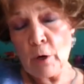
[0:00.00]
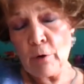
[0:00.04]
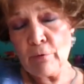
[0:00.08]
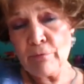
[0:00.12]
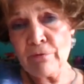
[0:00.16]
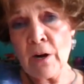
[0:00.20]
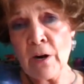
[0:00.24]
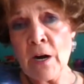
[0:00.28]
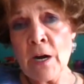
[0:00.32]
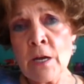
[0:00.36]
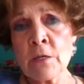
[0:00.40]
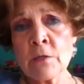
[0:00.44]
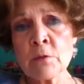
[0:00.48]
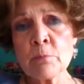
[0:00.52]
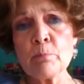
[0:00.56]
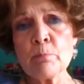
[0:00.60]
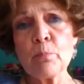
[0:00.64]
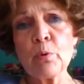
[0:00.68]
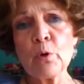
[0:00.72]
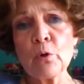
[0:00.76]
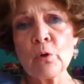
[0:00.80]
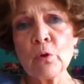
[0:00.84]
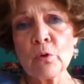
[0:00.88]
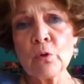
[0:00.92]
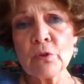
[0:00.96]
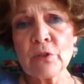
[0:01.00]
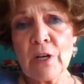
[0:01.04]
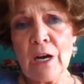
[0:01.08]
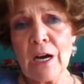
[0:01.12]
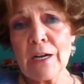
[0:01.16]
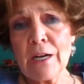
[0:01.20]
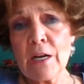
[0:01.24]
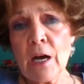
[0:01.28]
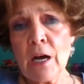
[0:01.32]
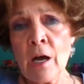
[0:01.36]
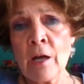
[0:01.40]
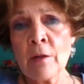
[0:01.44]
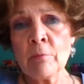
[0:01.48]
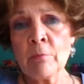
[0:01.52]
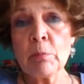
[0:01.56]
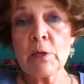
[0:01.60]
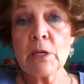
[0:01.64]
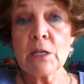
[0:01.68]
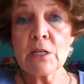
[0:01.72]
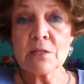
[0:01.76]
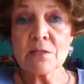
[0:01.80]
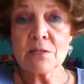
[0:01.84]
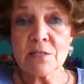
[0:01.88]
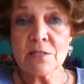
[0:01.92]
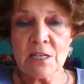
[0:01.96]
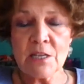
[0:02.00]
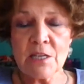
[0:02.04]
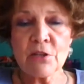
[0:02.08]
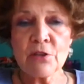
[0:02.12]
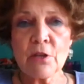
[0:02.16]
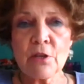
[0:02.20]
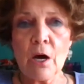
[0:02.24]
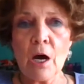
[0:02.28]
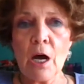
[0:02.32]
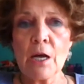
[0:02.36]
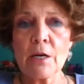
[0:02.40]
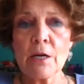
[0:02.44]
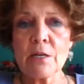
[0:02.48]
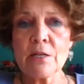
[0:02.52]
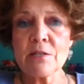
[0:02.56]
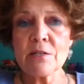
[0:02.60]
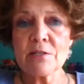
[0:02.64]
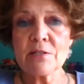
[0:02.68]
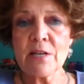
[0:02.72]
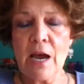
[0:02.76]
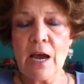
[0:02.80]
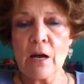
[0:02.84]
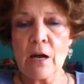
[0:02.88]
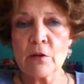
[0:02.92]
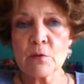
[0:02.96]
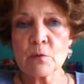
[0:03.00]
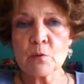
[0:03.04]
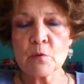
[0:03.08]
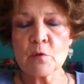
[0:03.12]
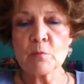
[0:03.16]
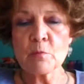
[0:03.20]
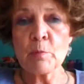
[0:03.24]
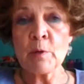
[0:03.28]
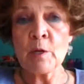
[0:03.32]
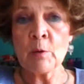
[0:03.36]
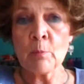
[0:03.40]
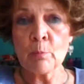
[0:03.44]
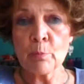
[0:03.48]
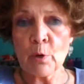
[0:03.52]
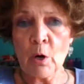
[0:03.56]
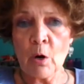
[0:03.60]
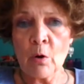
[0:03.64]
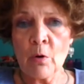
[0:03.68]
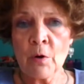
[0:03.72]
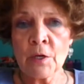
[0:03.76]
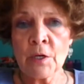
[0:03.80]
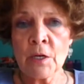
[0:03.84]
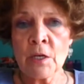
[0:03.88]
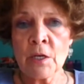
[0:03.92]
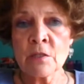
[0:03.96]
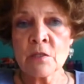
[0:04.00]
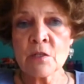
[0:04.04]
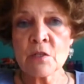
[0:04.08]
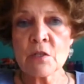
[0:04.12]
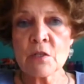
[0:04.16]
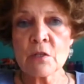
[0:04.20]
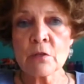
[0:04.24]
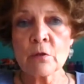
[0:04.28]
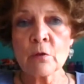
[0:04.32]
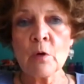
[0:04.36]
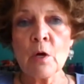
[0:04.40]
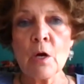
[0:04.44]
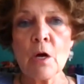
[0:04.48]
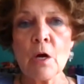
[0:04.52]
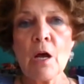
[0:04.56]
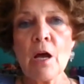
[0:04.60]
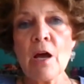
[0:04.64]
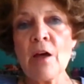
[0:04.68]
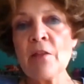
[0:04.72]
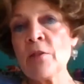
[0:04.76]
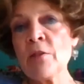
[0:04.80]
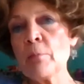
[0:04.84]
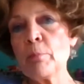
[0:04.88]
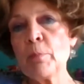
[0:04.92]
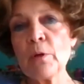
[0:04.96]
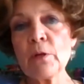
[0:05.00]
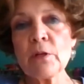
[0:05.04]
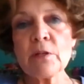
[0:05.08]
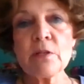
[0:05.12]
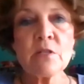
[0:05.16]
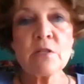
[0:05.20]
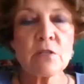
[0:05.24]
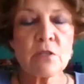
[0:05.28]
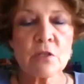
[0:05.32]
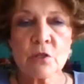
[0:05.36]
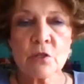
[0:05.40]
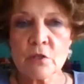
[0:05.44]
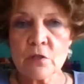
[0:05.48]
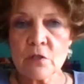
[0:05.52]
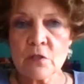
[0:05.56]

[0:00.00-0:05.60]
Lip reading: Her friend pulled a gun because he thought his house was being broken into, and the police